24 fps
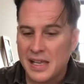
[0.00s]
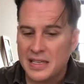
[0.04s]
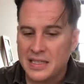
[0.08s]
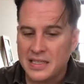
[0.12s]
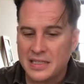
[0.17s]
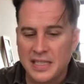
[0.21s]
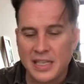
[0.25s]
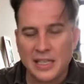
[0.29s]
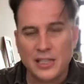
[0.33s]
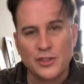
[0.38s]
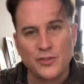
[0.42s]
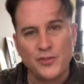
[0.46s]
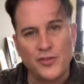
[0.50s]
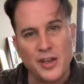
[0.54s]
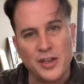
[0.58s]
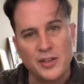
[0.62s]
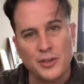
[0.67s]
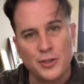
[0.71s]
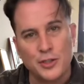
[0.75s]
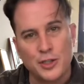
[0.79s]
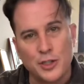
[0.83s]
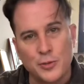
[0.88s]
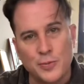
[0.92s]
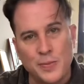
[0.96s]

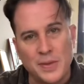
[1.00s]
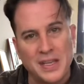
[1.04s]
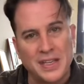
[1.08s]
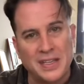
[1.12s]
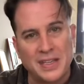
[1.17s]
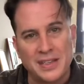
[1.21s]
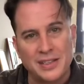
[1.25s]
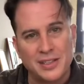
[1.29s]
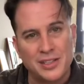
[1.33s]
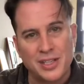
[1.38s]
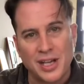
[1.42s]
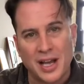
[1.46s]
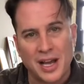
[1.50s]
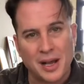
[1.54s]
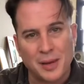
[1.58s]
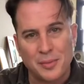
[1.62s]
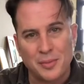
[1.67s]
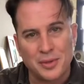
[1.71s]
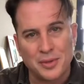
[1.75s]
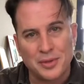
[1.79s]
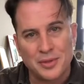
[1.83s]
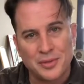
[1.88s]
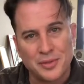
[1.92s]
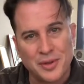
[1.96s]
6-figure speaking
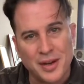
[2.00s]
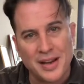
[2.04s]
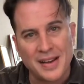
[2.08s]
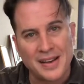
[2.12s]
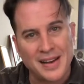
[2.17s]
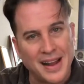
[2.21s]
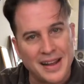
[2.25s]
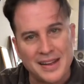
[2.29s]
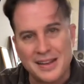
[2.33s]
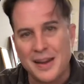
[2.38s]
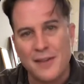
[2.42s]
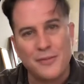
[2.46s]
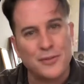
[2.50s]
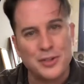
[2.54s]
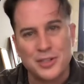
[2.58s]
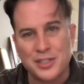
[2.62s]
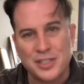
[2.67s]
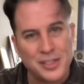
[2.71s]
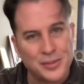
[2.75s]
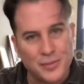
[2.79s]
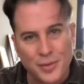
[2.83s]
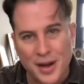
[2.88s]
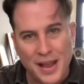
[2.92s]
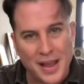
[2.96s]
job, right? I'd never
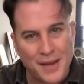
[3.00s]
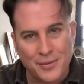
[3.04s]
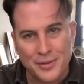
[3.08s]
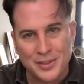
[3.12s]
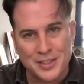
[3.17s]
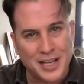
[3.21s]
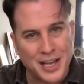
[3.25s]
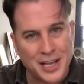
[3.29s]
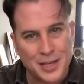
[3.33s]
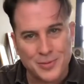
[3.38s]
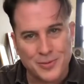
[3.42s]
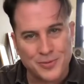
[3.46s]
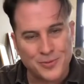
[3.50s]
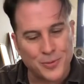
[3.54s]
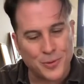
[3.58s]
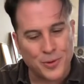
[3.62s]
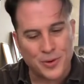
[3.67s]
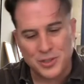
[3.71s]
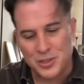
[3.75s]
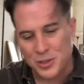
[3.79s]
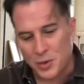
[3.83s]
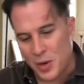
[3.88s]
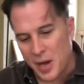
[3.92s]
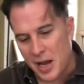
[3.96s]
seen one advertised
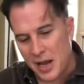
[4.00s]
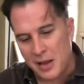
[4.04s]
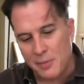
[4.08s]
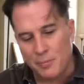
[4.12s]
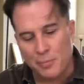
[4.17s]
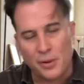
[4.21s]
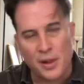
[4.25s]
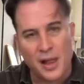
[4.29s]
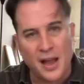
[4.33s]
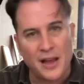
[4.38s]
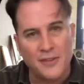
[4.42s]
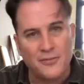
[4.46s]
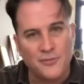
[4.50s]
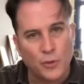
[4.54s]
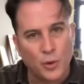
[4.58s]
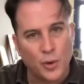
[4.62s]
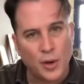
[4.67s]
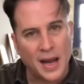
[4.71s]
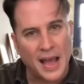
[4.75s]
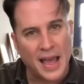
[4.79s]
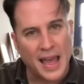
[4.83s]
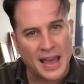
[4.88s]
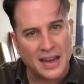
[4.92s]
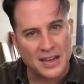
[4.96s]
before. So I applied
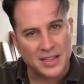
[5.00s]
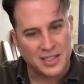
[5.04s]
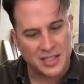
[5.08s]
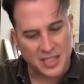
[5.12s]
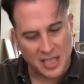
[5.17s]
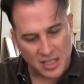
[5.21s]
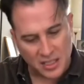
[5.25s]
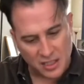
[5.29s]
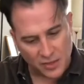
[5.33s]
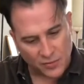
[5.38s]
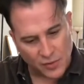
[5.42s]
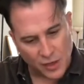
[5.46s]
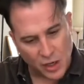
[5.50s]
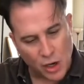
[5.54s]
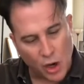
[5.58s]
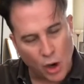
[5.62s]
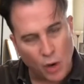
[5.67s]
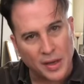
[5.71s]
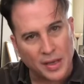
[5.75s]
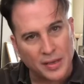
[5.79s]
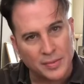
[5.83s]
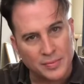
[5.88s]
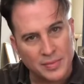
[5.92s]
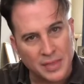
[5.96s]
for it. I had a sense of a
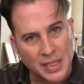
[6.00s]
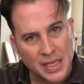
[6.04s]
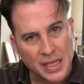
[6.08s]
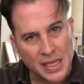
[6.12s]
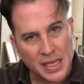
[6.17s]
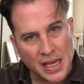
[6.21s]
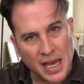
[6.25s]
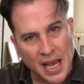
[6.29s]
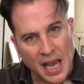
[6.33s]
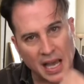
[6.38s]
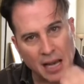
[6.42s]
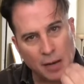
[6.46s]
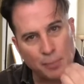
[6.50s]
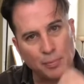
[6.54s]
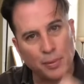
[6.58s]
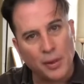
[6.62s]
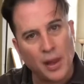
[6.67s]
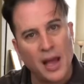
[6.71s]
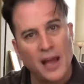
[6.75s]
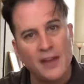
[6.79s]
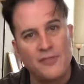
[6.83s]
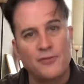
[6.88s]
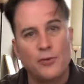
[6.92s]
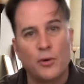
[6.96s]
knowing. I had
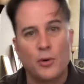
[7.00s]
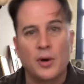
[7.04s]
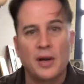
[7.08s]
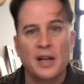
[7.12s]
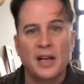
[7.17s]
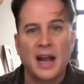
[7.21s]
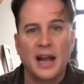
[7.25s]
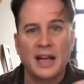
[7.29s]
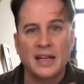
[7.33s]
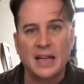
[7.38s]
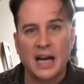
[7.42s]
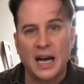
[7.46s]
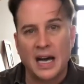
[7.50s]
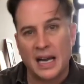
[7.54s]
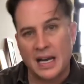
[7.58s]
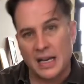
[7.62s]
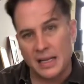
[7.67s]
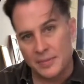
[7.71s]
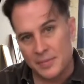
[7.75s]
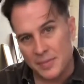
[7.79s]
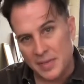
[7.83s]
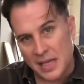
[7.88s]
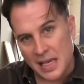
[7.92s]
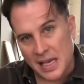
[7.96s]
applied for it and I
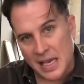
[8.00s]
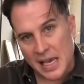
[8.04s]
got it.